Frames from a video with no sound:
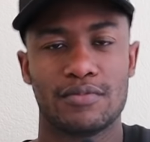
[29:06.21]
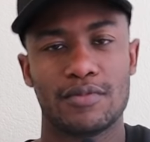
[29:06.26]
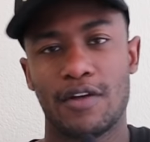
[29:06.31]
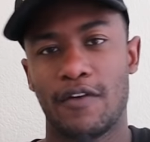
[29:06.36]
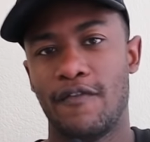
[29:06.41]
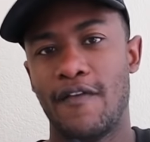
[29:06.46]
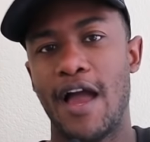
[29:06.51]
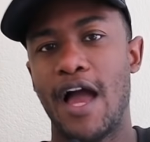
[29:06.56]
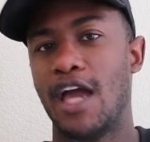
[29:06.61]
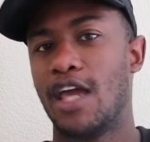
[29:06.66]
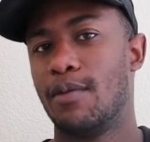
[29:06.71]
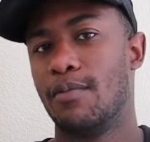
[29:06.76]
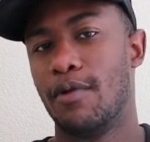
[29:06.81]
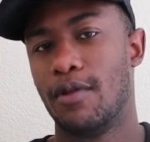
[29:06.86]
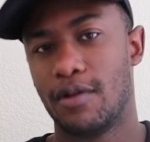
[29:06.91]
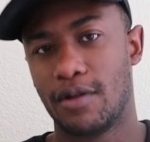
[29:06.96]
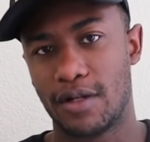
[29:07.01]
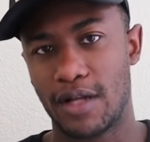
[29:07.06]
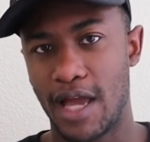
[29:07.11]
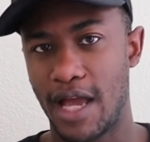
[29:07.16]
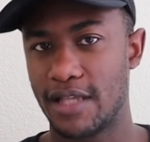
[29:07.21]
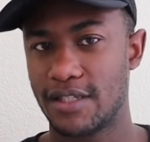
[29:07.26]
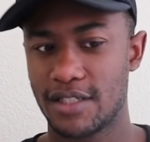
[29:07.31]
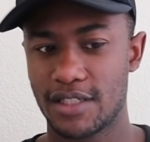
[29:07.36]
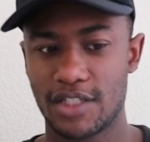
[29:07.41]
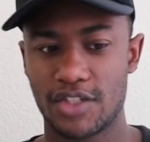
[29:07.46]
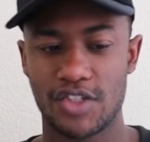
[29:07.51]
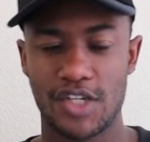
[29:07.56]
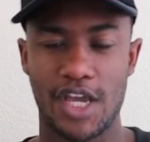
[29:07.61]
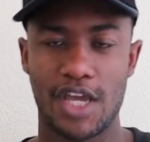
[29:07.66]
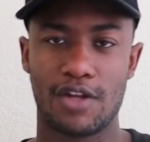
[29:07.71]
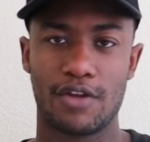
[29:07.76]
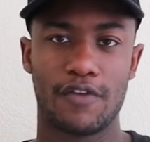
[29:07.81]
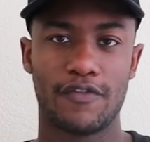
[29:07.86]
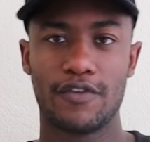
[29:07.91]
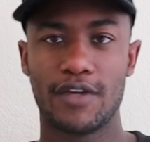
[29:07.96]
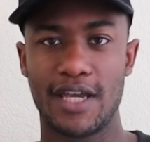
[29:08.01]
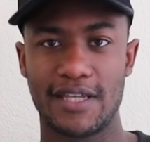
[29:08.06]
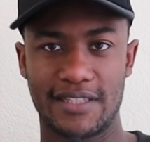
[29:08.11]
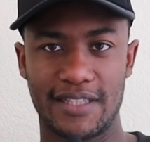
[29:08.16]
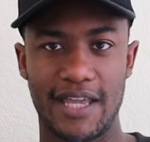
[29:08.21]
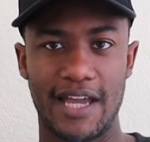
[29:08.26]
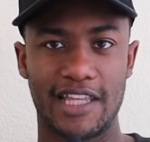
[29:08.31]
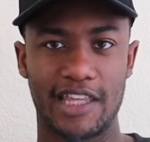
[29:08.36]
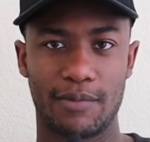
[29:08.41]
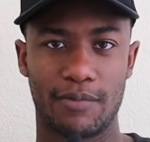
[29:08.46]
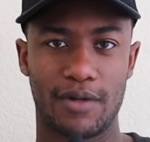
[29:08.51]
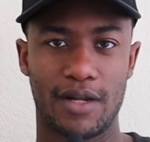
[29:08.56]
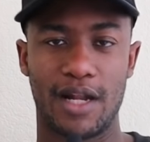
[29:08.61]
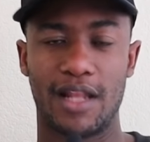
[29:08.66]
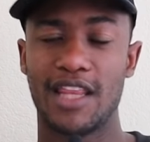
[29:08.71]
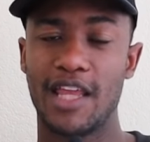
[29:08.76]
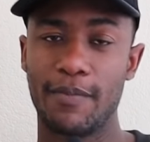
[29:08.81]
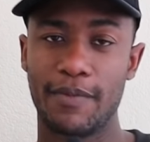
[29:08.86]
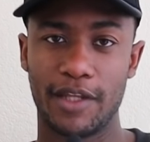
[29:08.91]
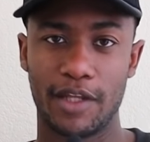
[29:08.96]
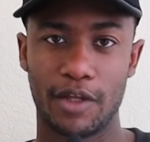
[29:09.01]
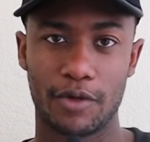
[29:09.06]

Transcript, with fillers: valuable or not to the channel. If you guys like them or not, let me